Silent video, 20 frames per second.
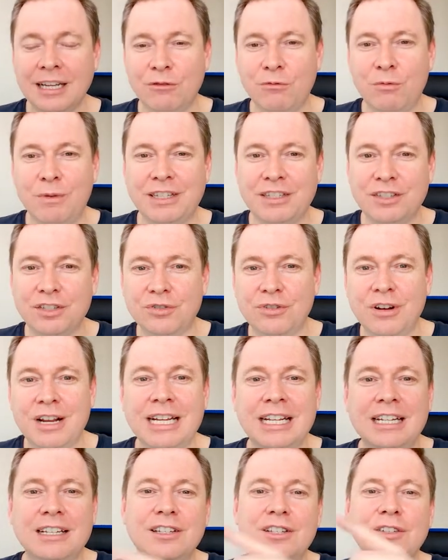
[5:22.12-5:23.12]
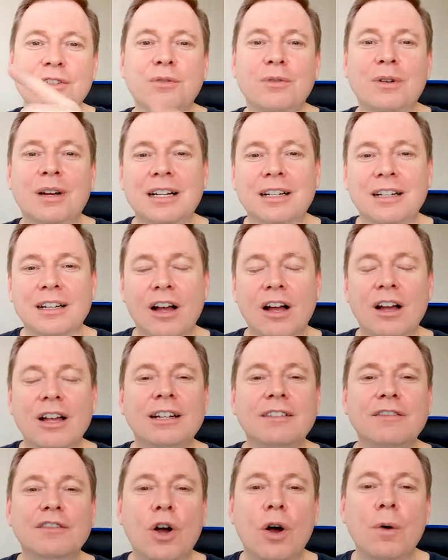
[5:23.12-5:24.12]
went straight into a
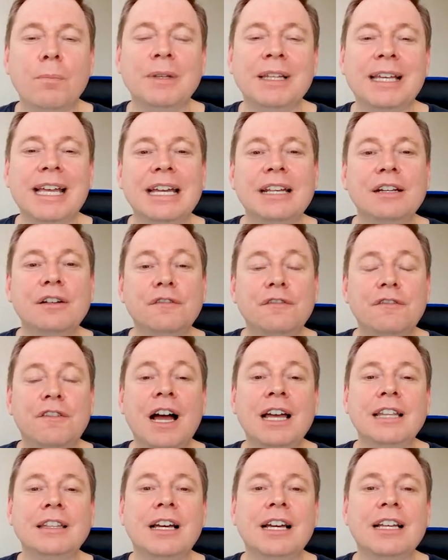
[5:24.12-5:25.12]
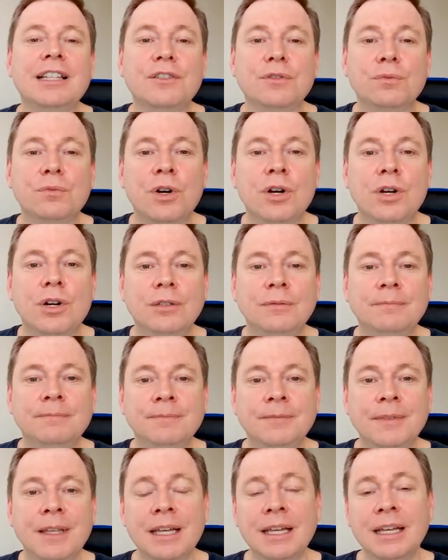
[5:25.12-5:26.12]
kind of complicated fine line swirl.
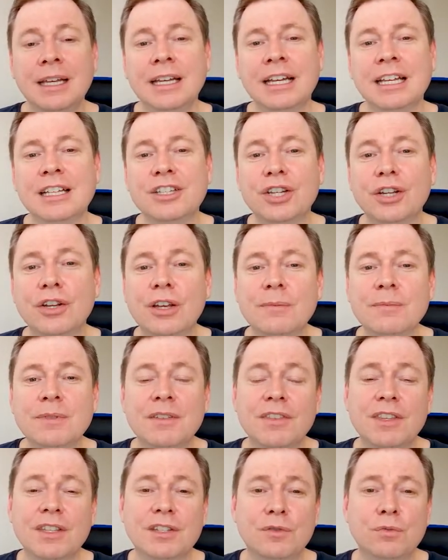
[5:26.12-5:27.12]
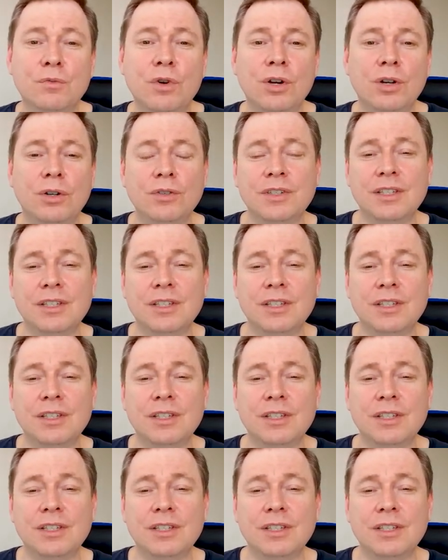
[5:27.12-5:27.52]
In terms of the swirls